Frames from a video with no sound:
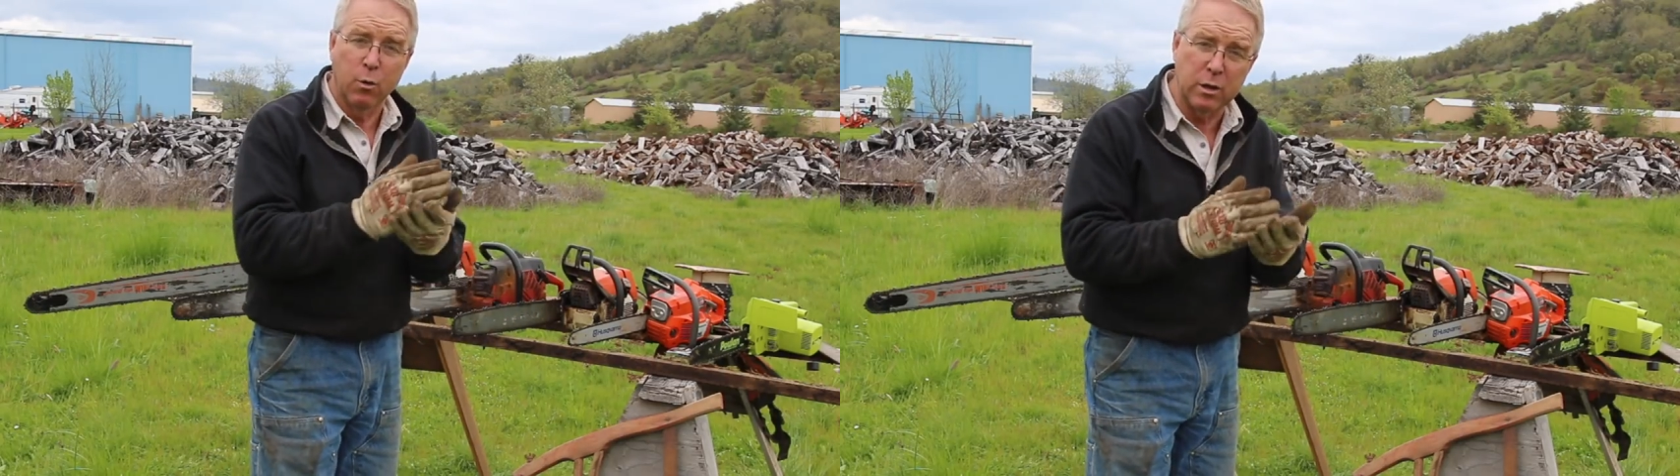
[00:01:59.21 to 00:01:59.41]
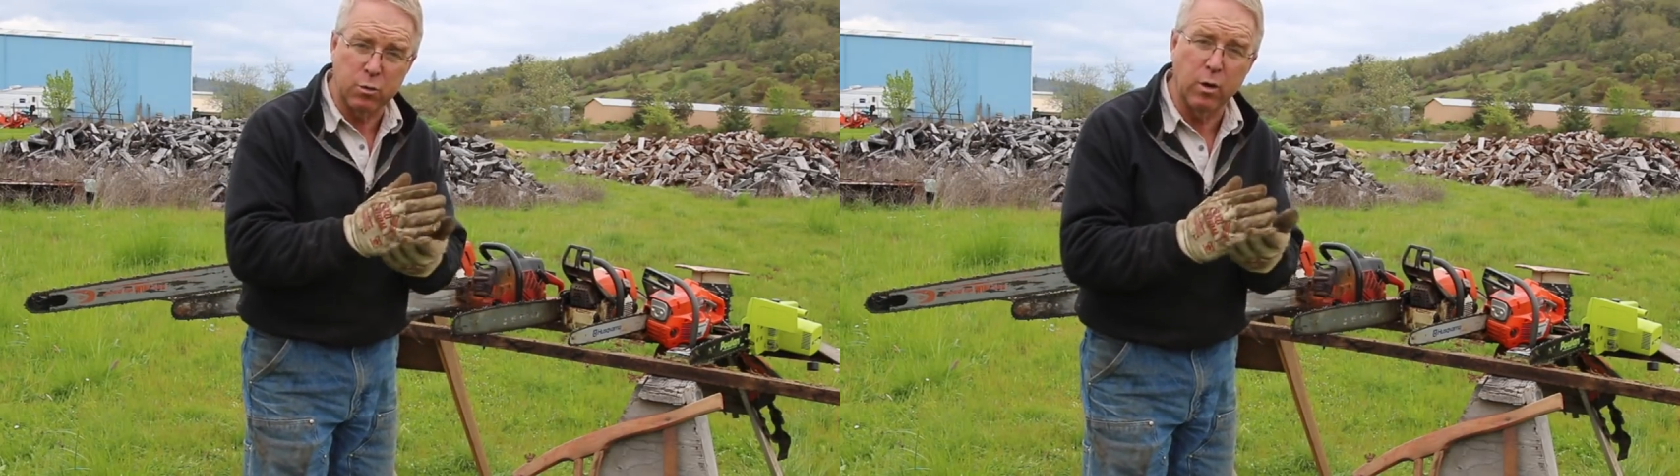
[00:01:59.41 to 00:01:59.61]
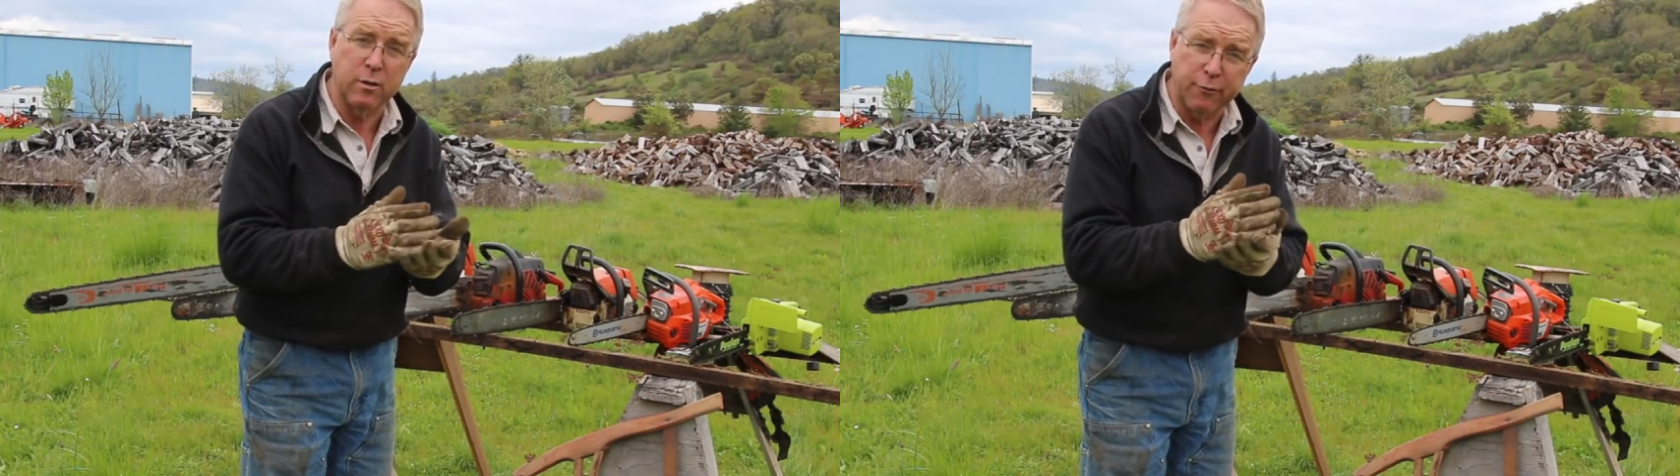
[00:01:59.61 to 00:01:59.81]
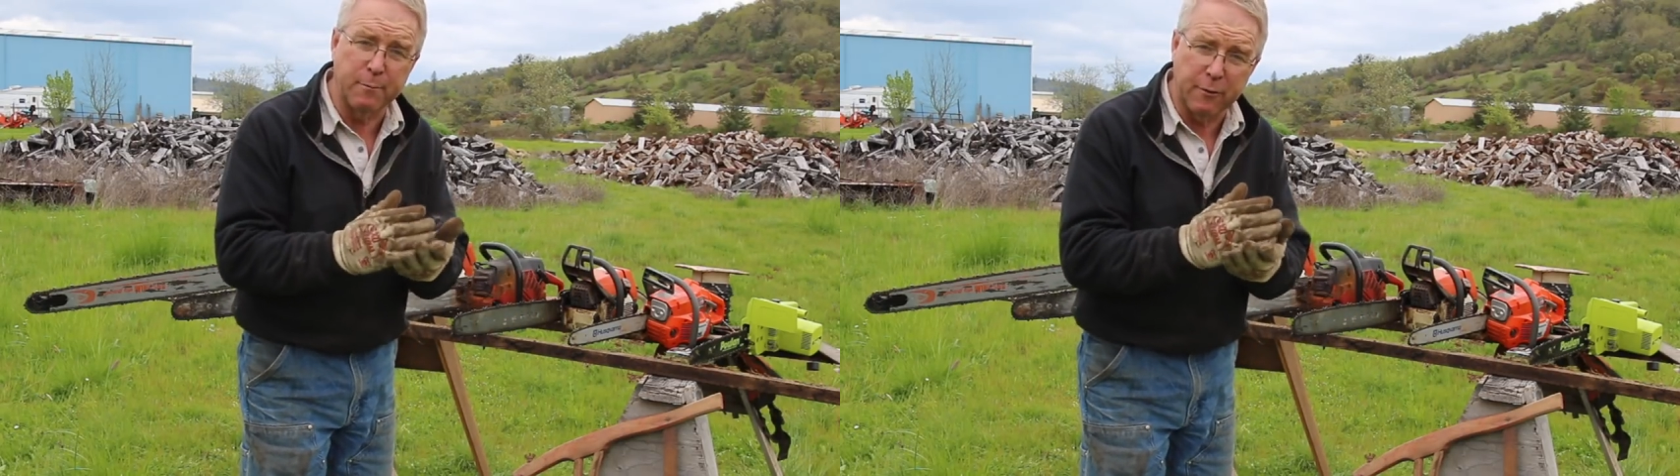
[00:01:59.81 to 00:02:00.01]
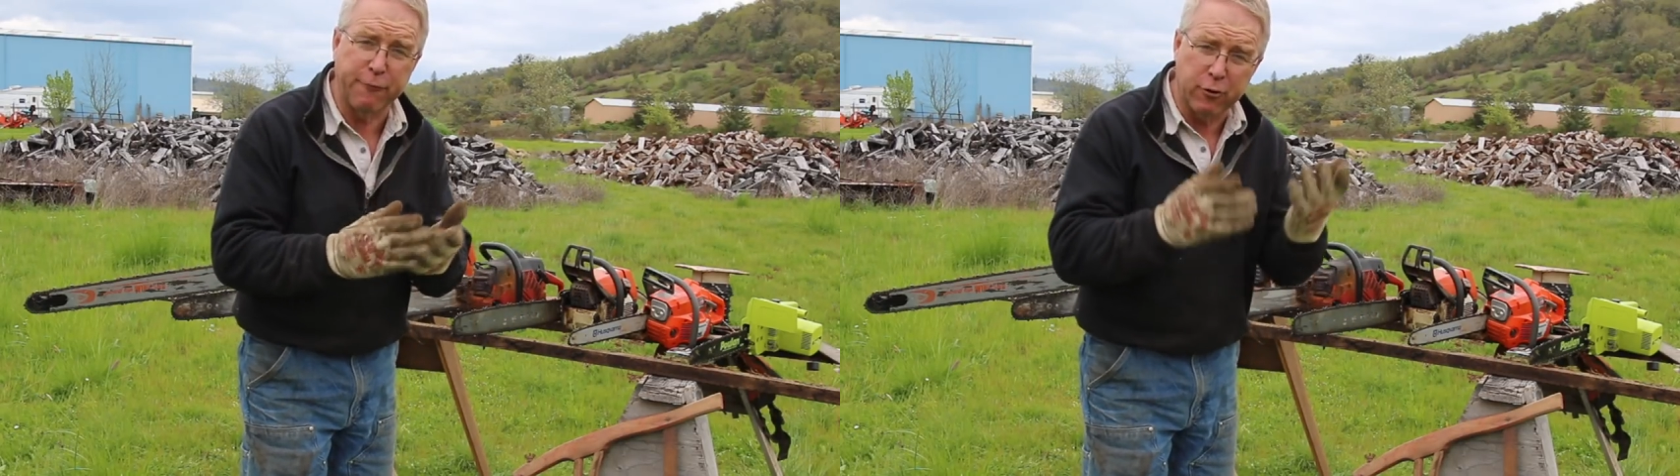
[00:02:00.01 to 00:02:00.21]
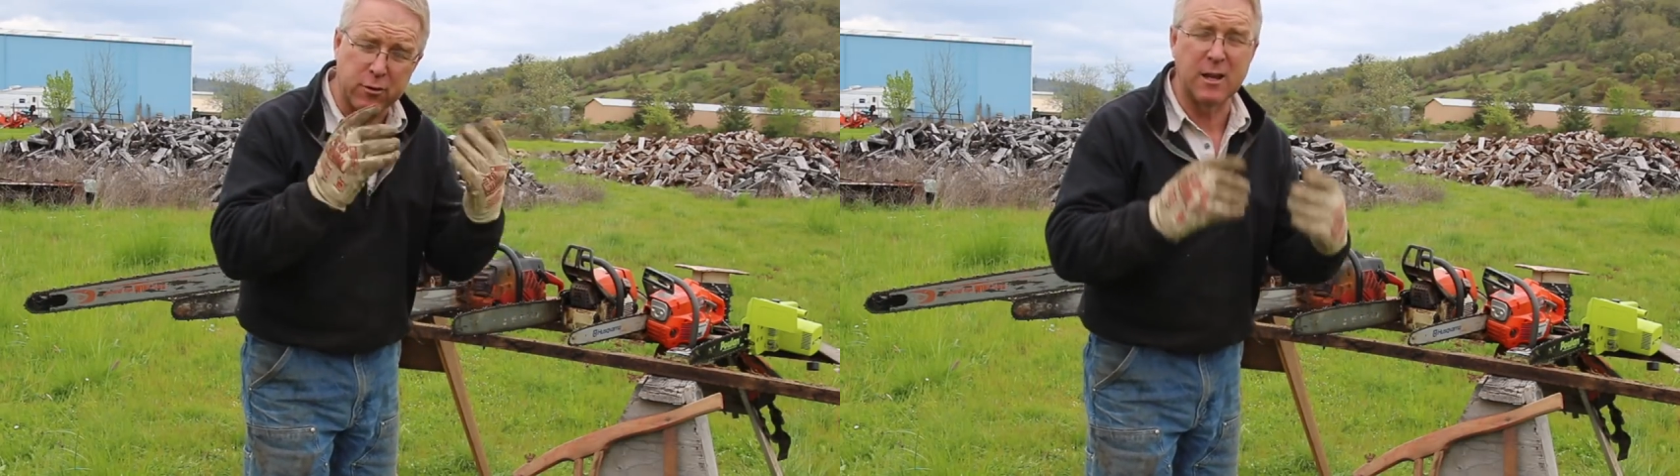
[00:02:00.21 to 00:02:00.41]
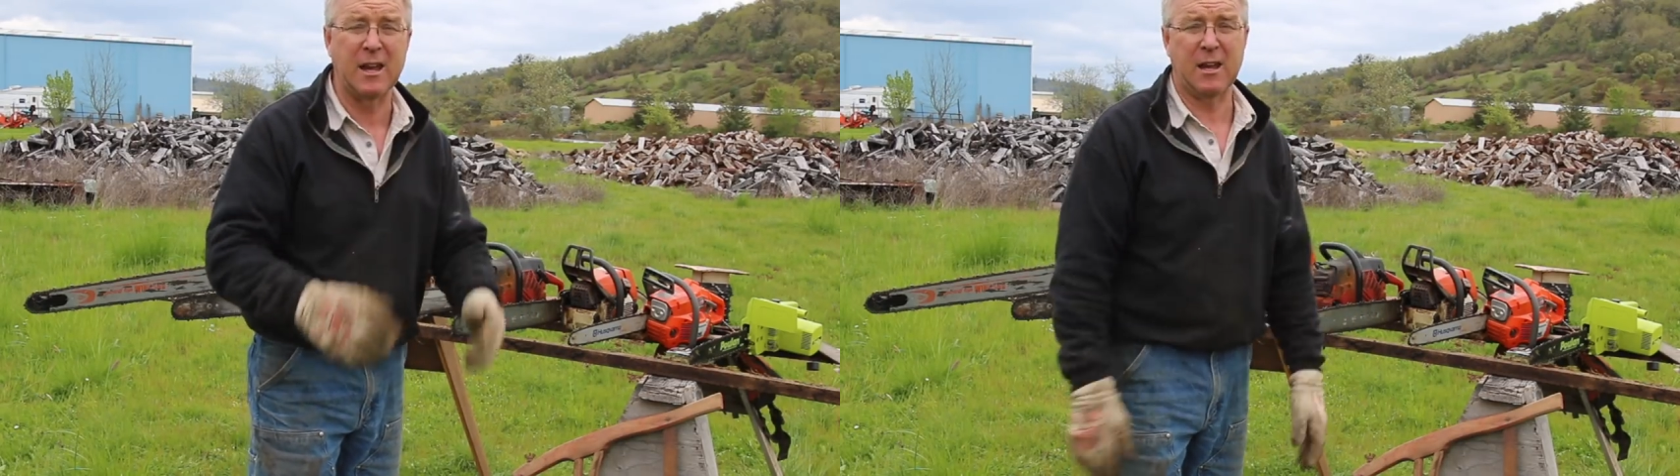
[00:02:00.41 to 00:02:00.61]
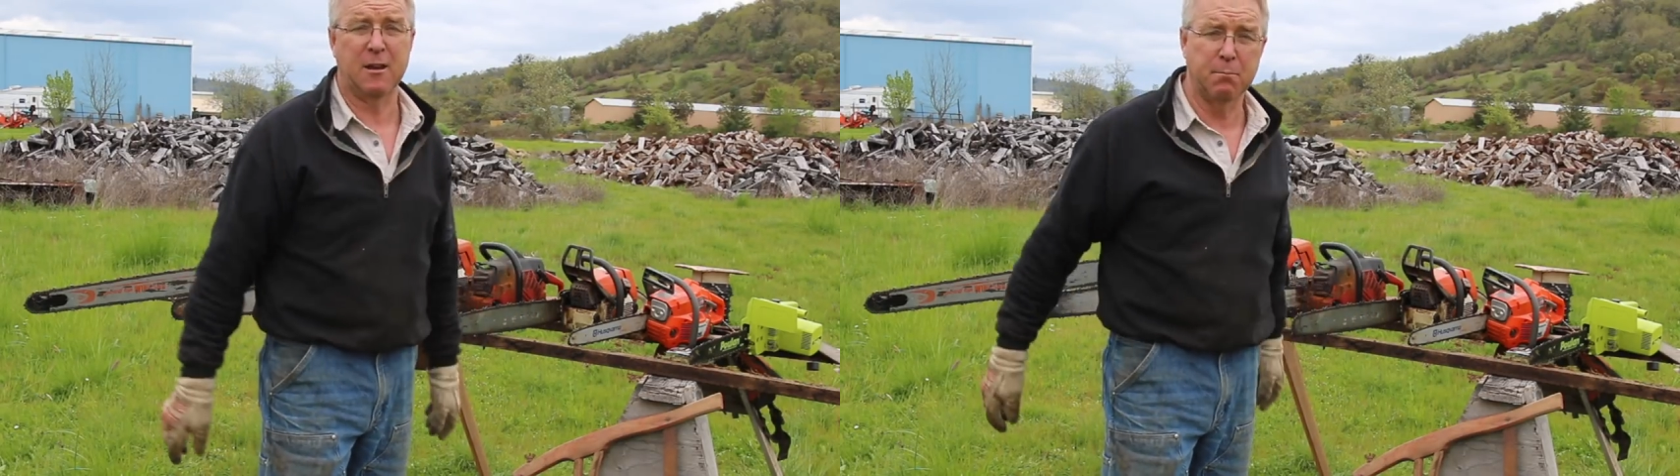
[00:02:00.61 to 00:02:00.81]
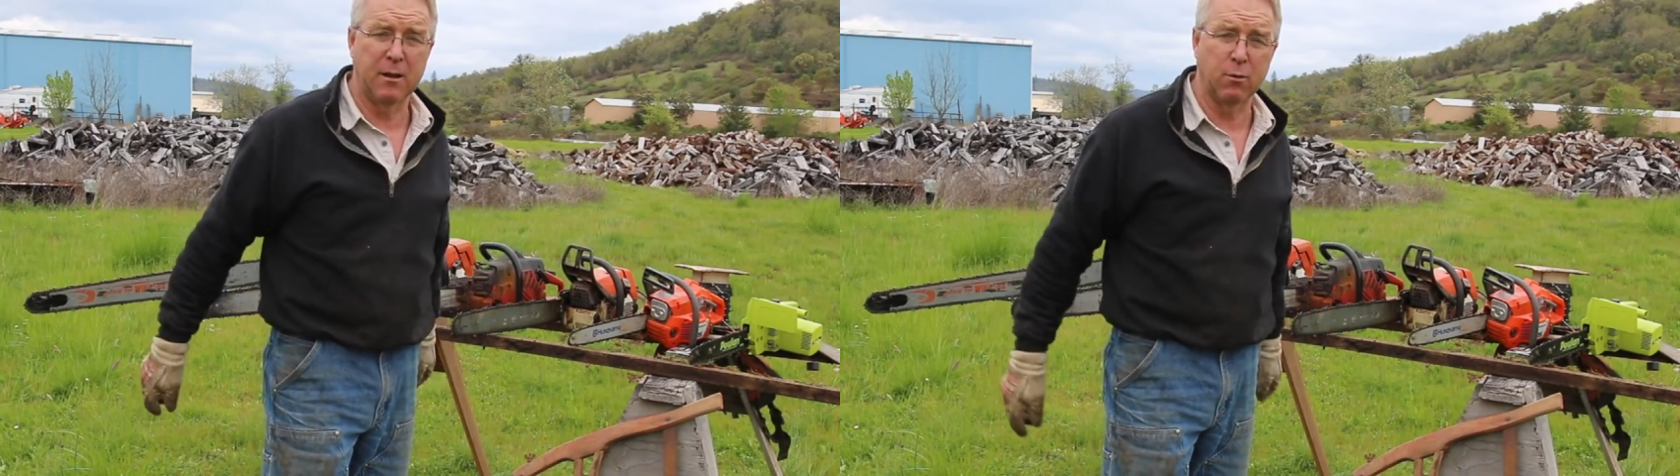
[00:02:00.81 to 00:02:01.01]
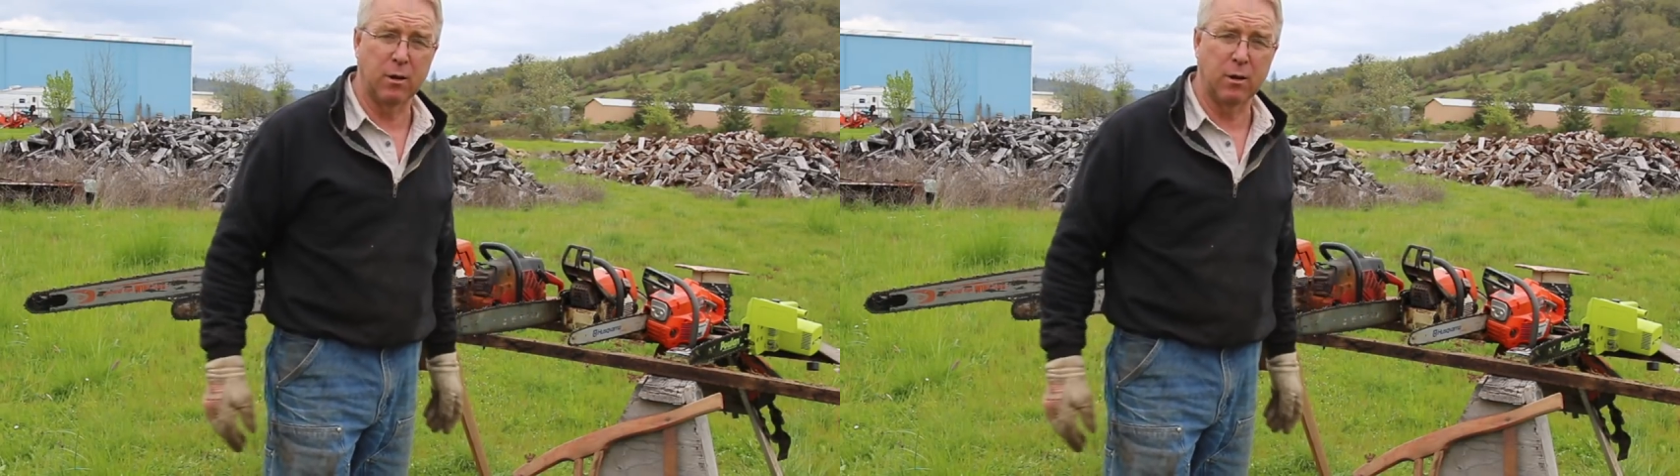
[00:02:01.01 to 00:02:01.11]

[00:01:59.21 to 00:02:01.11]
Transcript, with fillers: which was from the first day, by the